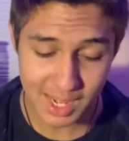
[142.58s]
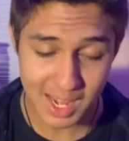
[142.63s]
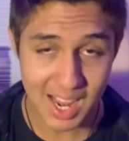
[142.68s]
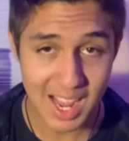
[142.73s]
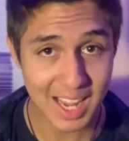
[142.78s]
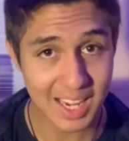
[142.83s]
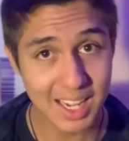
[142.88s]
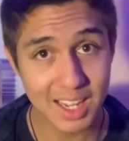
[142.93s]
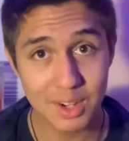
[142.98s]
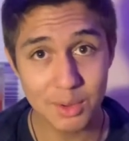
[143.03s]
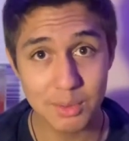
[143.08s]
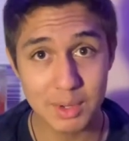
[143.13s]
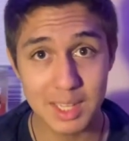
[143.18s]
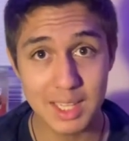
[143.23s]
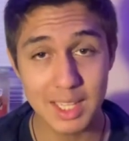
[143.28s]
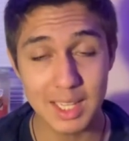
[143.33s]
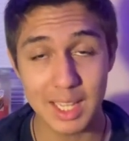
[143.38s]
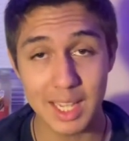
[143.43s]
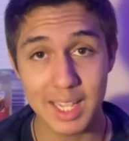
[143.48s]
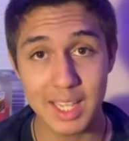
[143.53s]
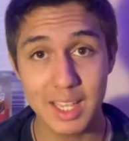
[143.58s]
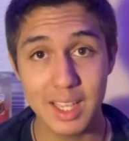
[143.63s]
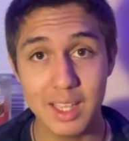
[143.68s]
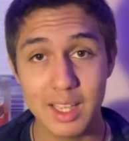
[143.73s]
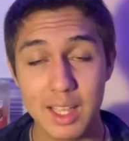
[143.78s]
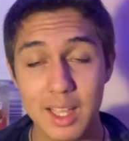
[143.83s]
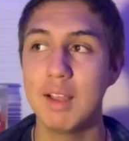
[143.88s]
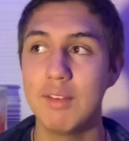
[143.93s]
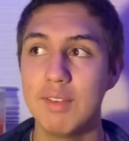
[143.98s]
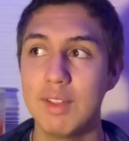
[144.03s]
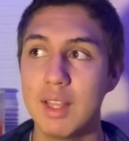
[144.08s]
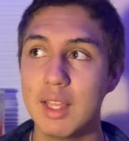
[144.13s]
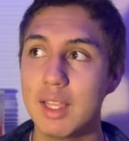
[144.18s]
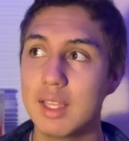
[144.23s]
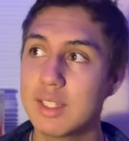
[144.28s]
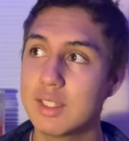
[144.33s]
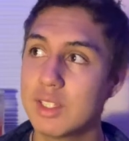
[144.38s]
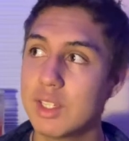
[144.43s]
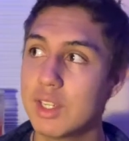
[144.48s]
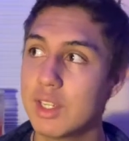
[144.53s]
I kind of really like it. I feel like
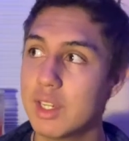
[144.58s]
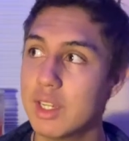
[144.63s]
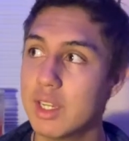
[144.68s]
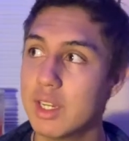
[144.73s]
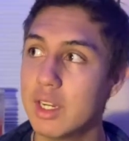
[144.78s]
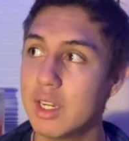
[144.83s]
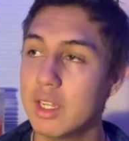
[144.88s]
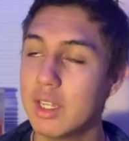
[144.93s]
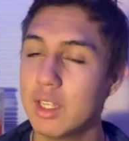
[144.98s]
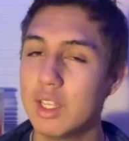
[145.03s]
it's a good,